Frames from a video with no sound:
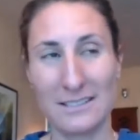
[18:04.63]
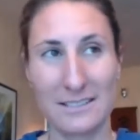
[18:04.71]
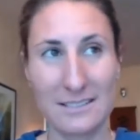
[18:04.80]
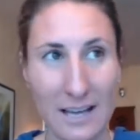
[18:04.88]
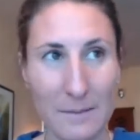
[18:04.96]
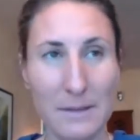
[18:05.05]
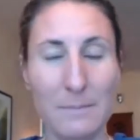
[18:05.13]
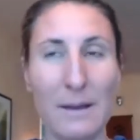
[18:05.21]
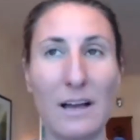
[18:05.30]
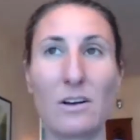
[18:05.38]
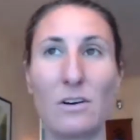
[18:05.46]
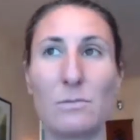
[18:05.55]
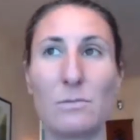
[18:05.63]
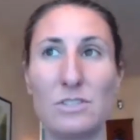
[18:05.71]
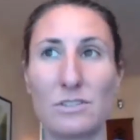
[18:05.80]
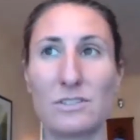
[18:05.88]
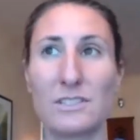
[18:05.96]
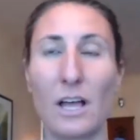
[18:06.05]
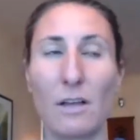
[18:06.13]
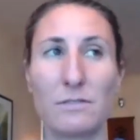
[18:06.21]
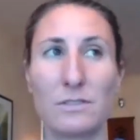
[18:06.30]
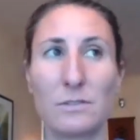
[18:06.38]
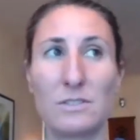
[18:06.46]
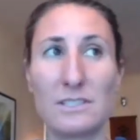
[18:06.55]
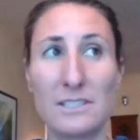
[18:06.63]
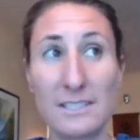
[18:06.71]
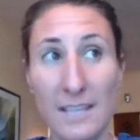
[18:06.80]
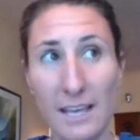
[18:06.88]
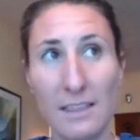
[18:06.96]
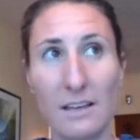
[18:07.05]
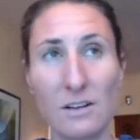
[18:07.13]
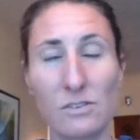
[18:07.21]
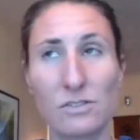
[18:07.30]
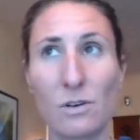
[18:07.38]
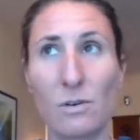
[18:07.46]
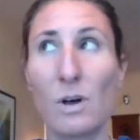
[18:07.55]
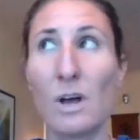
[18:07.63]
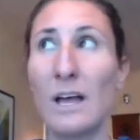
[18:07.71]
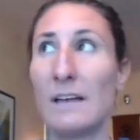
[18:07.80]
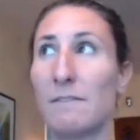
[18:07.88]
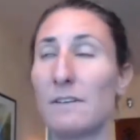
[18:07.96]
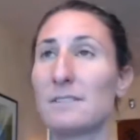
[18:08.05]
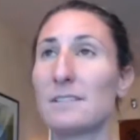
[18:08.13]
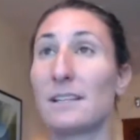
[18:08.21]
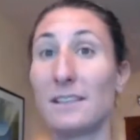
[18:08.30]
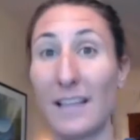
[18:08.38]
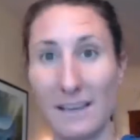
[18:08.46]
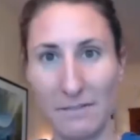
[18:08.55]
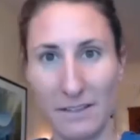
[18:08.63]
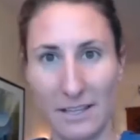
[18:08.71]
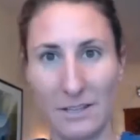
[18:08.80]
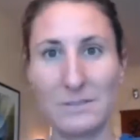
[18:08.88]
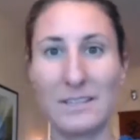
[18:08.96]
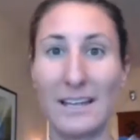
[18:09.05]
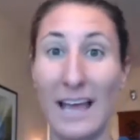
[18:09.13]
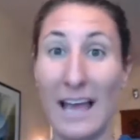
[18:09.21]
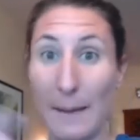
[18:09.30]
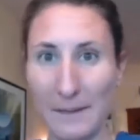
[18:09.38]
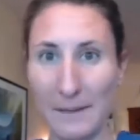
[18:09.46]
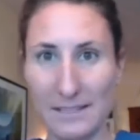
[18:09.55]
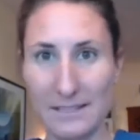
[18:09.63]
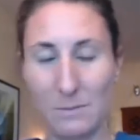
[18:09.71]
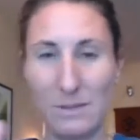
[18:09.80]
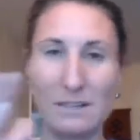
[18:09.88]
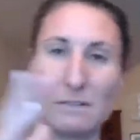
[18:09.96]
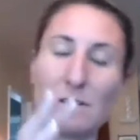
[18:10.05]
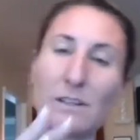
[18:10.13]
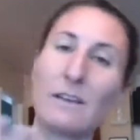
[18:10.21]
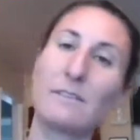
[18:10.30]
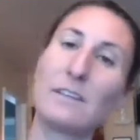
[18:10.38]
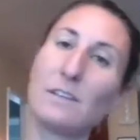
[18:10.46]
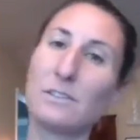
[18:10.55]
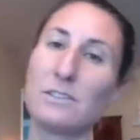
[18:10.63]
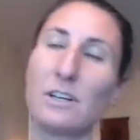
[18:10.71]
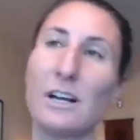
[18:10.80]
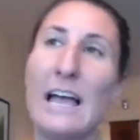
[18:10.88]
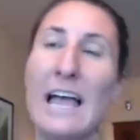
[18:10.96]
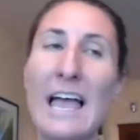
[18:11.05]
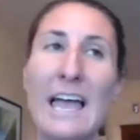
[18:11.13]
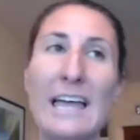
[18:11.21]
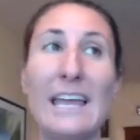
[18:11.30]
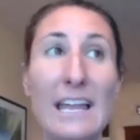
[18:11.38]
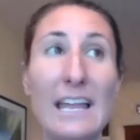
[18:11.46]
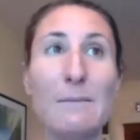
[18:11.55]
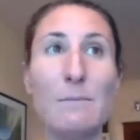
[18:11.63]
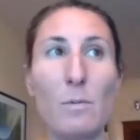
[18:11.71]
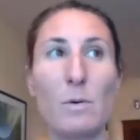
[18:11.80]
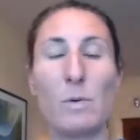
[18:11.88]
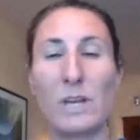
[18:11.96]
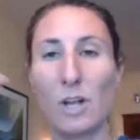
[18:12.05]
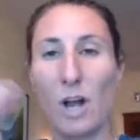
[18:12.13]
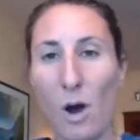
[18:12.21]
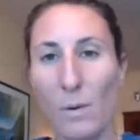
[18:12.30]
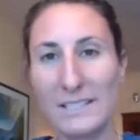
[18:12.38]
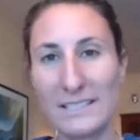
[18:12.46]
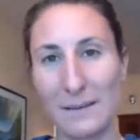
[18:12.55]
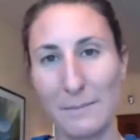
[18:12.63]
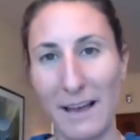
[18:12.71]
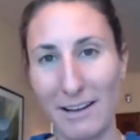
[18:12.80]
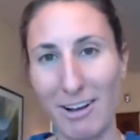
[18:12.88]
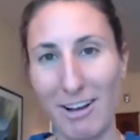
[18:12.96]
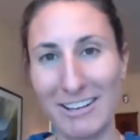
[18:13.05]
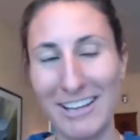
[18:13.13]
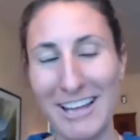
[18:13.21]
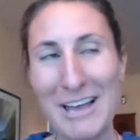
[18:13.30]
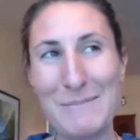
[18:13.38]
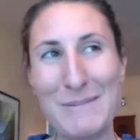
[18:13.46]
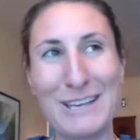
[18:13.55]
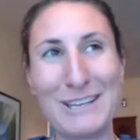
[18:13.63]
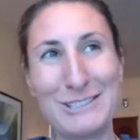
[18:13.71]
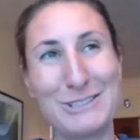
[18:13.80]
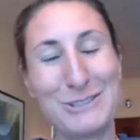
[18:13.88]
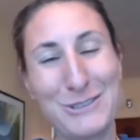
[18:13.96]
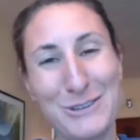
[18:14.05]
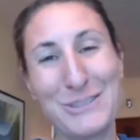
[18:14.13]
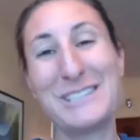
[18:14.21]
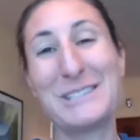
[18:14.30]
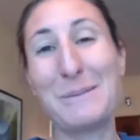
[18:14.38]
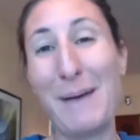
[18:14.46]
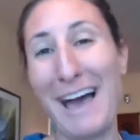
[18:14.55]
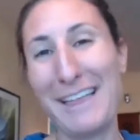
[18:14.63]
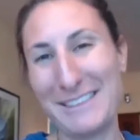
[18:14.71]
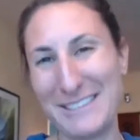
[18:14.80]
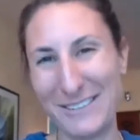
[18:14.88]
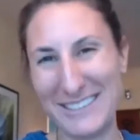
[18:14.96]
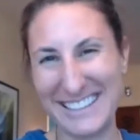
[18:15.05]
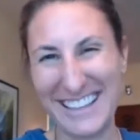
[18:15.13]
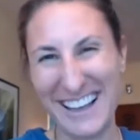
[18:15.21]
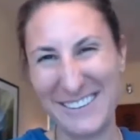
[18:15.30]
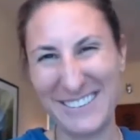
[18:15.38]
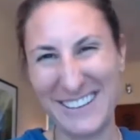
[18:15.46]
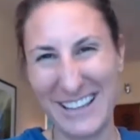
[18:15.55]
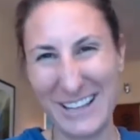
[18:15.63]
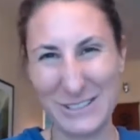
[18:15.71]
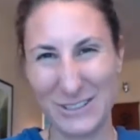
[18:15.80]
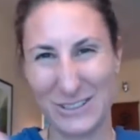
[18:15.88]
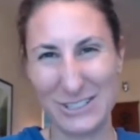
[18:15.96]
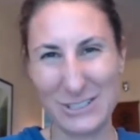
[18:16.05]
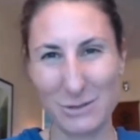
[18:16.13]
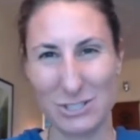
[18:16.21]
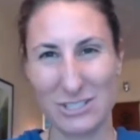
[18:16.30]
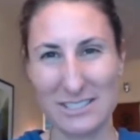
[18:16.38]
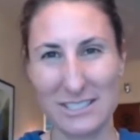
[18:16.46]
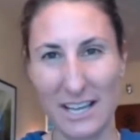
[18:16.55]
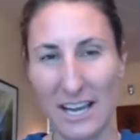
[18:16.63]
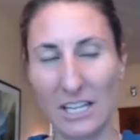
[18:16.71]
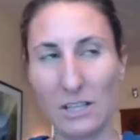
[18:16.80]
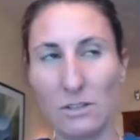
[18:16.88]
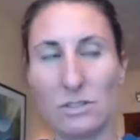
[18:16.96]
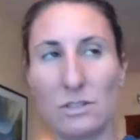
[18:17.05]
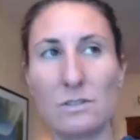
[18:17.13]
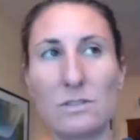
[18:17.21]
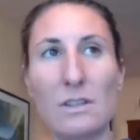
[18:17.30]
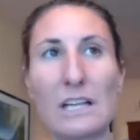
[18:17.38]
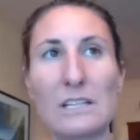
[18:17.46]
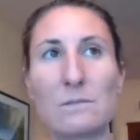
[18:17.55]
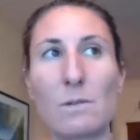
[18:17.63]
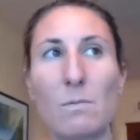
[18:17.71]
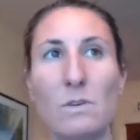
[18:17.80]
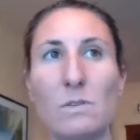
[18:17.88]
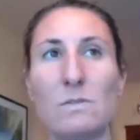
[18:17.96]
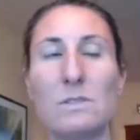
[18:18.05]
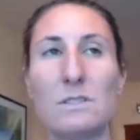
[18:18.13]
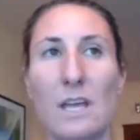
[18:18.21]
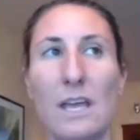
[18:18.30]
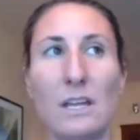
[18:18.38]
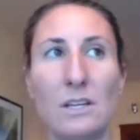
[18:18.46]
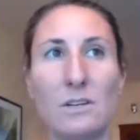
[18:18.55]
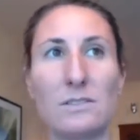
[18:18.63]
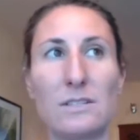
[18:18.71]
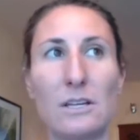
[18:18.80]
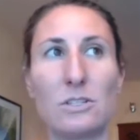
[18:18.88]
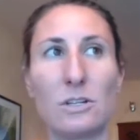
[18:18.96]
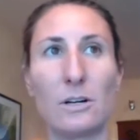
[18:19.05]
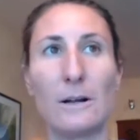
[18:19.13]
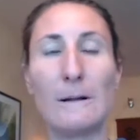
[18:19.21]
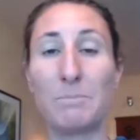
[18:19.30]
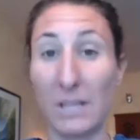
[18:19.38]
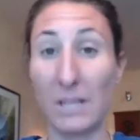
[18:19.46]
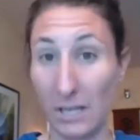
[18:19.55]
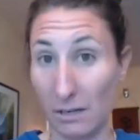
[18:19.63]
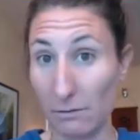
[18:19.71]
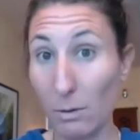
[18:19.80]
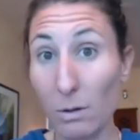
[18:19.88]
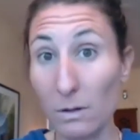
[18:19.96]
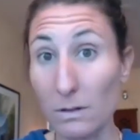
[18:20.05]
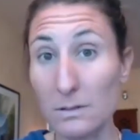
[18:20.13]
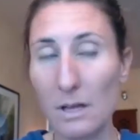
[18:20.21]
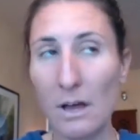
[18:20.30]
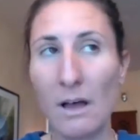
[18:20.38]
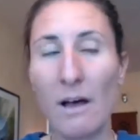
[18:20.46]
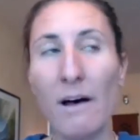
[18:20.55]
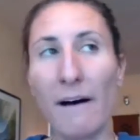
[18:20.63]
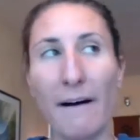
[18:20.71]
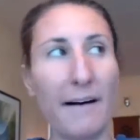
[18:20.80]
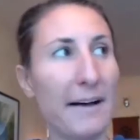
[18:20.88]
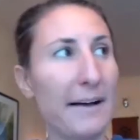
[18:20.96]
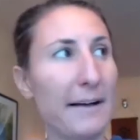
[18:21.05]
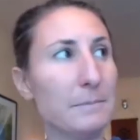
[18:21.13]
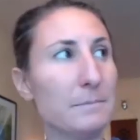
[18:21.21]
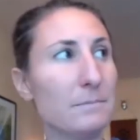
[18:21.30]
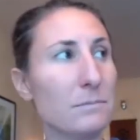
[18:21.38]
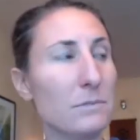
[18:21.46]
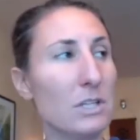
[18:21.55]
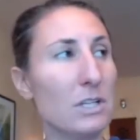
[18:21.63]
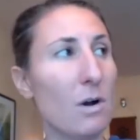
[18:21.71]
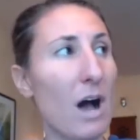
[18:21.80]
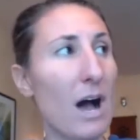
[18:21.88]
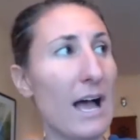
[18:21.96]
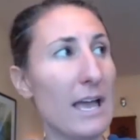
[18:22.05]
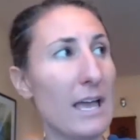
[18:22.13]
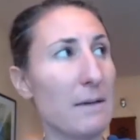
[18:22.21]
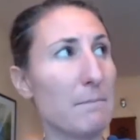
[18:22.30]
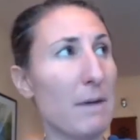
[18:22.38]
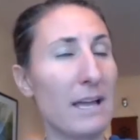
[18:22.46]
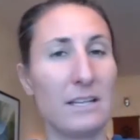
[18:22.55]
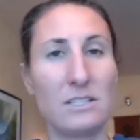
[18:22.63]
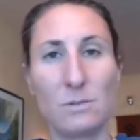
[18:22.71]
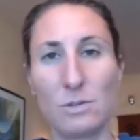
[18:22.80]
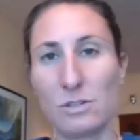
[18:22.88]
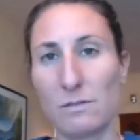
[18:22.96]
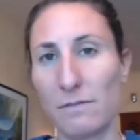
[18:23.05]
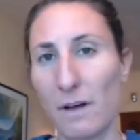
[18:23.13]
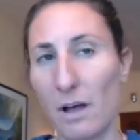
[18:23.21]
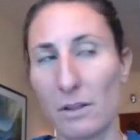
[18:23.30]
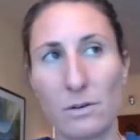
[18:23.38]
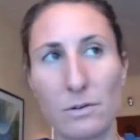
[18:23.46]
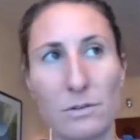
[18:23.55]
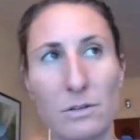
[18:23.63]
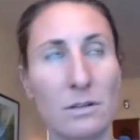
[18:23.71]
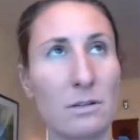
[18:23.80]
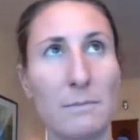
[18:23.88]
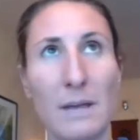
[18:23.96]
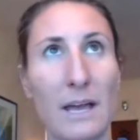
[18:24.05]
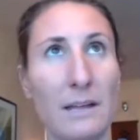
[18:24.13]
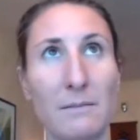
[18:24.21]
It's coming back home to yourself. So to stay there. So it feels like life, like you said, happens and we can feel off kilter. And at any moment, we can always get back on. Because the truth is the path is always love. And that's what your intuition is guiding you to. So that's why when you stay in your center, it unfolds. My intuition followed me.